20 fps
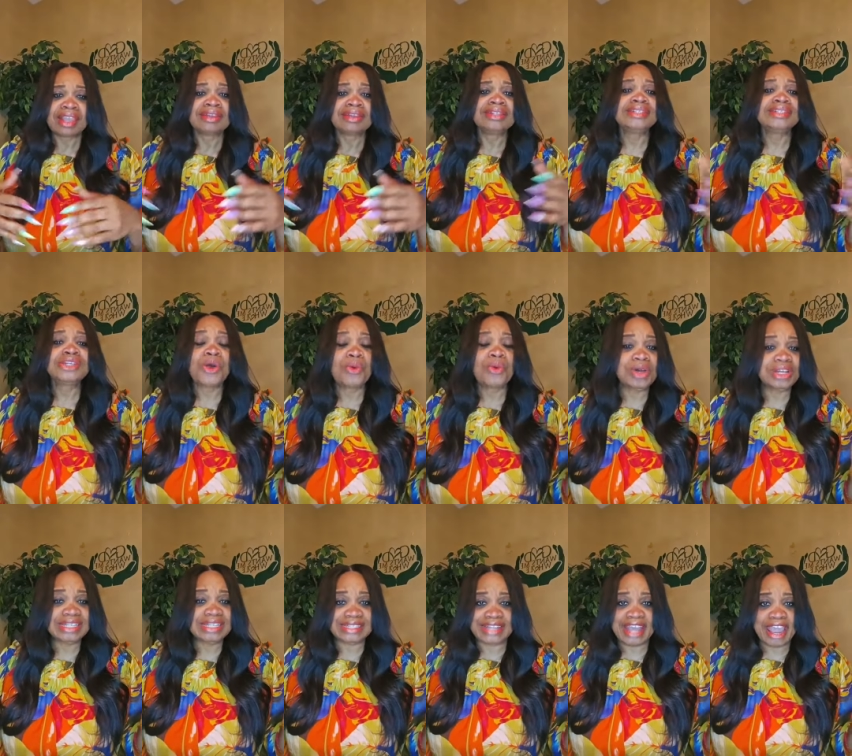So what
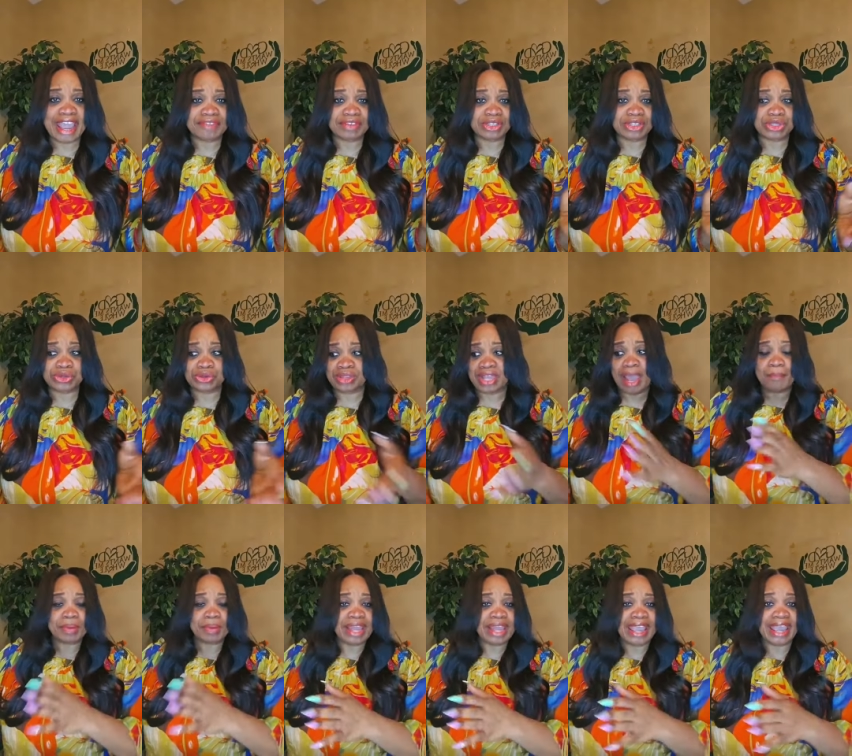does David do? That
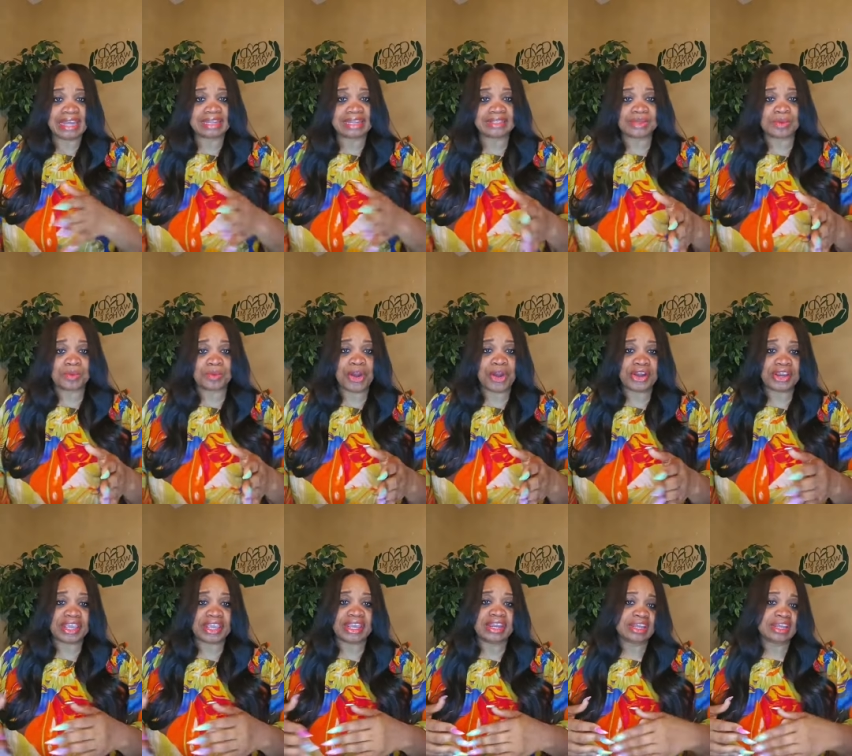plan isn't
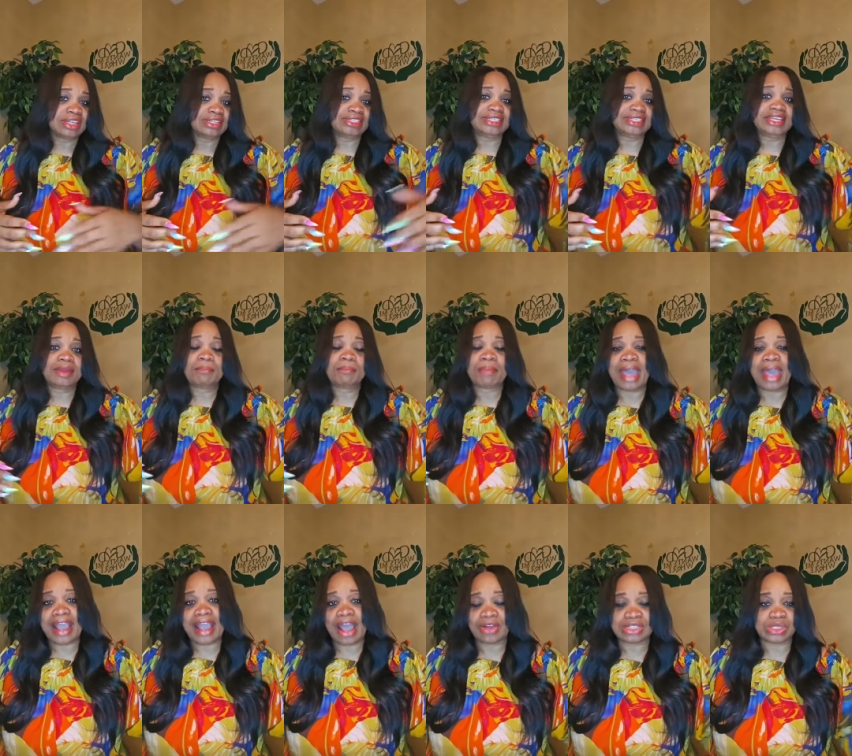working. Send him back
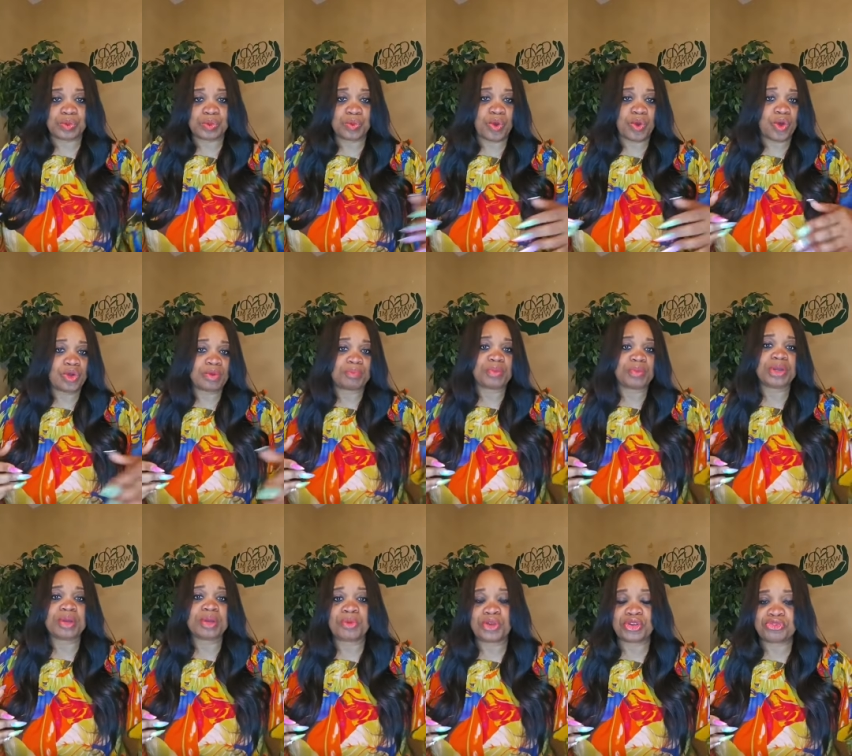out to war, put
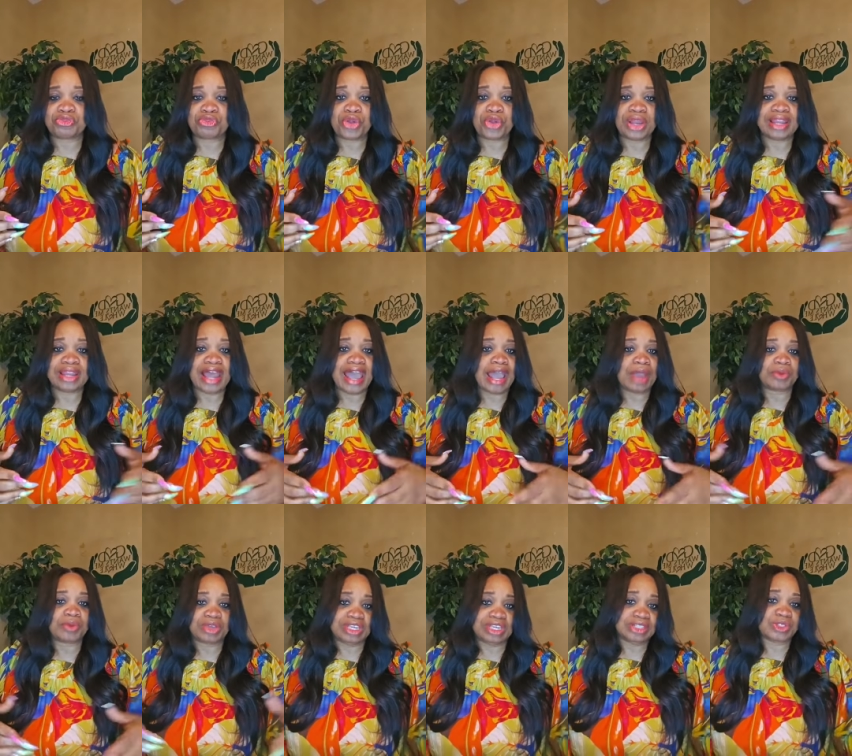him on the front line
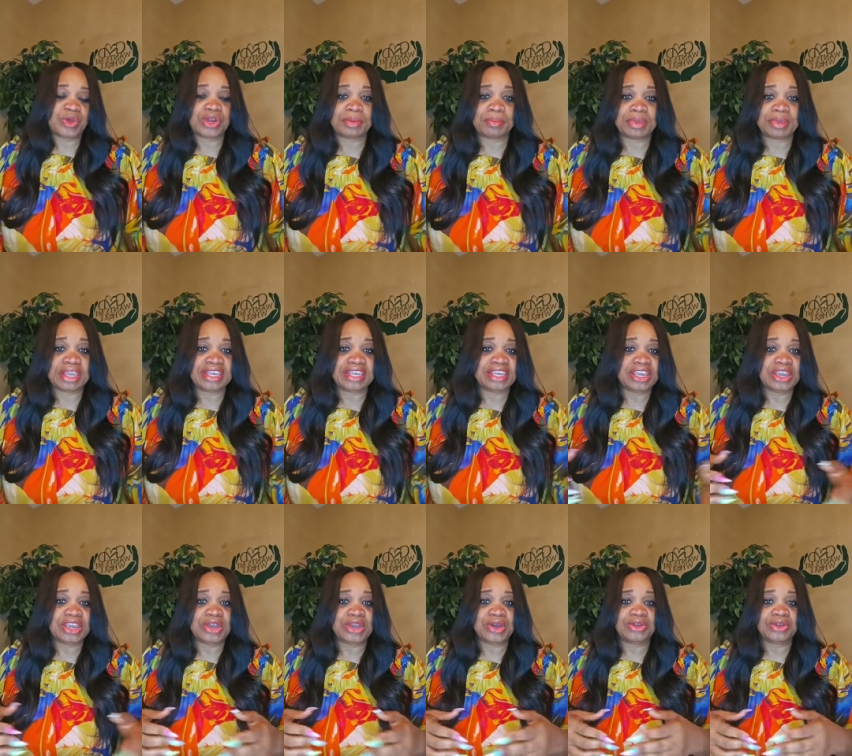where he's going to be
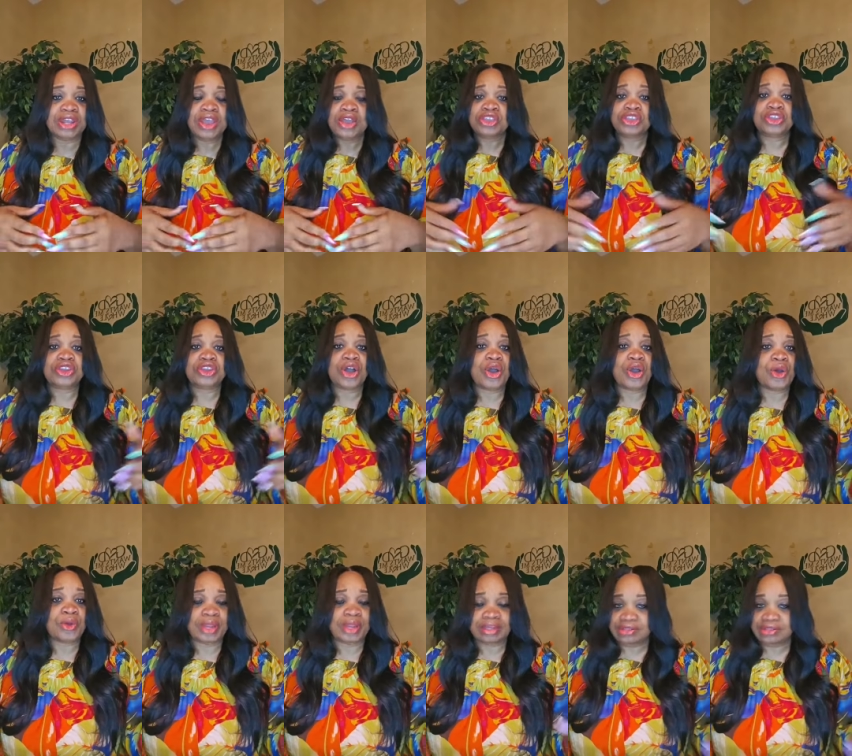killed, you know,
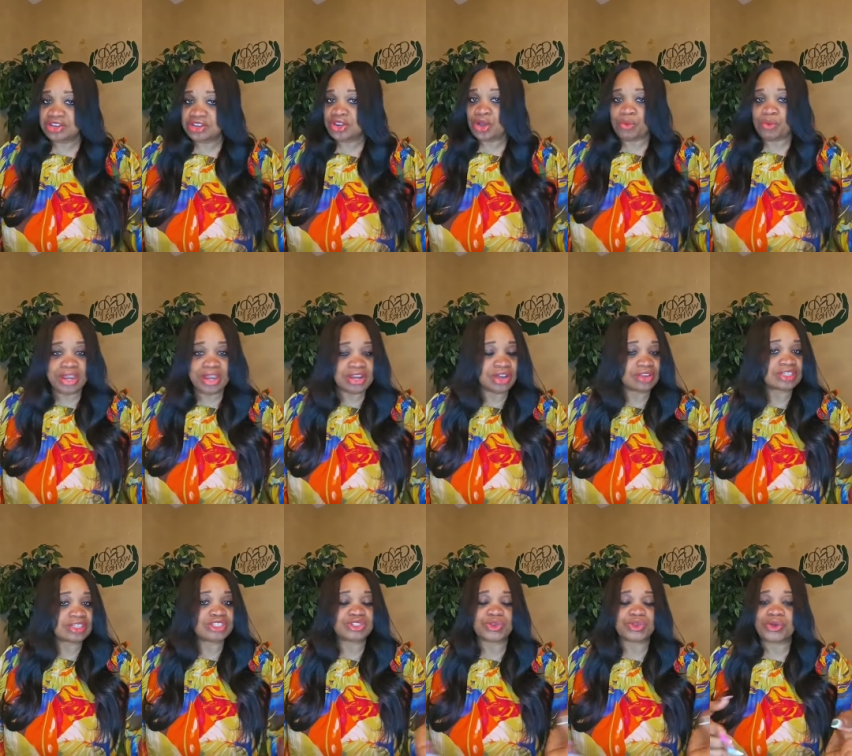and you know, we know the
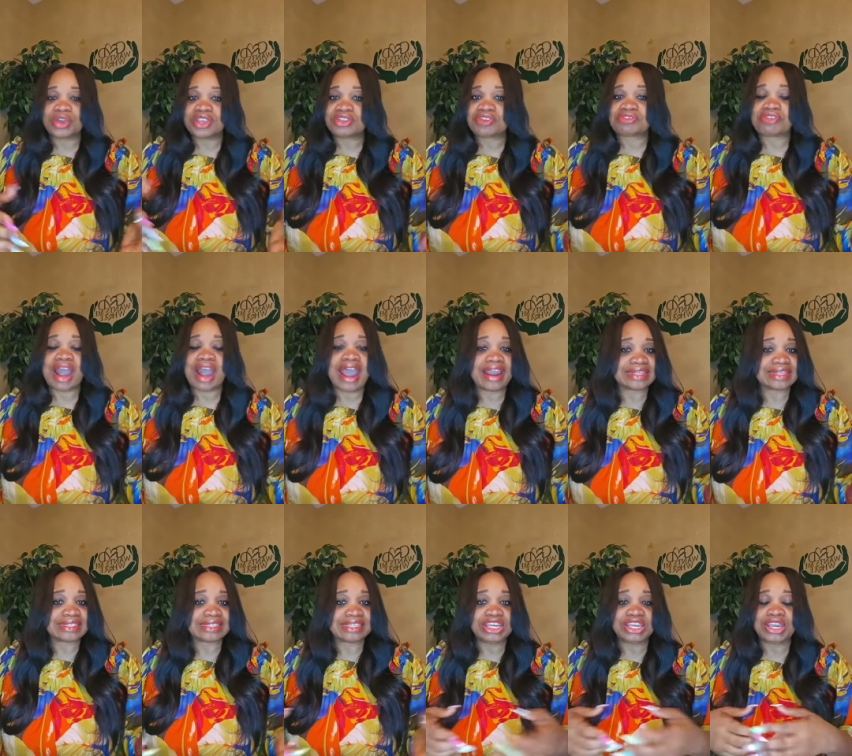story. Uriah
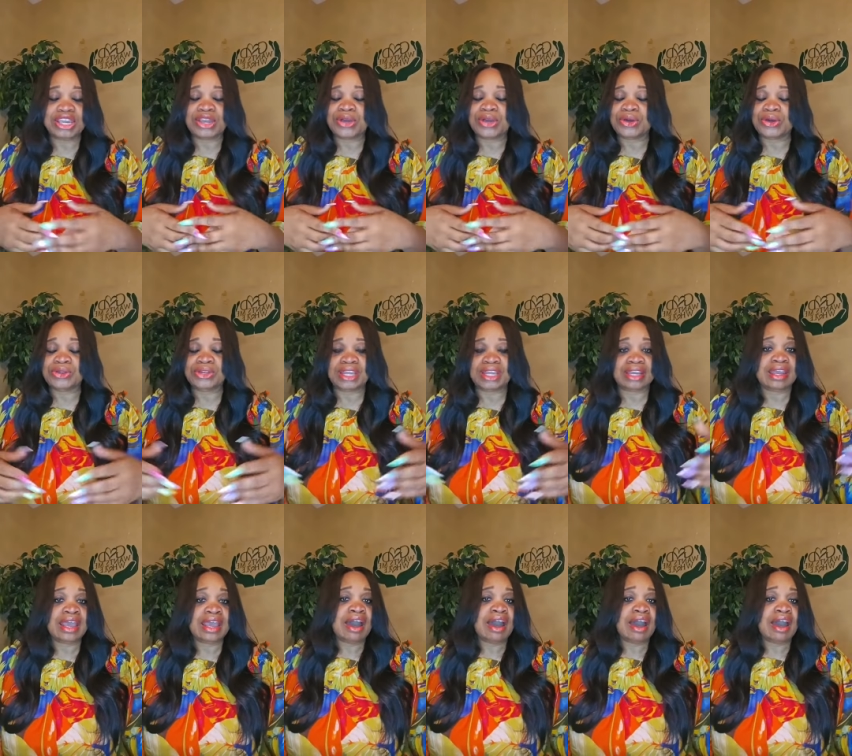is killed and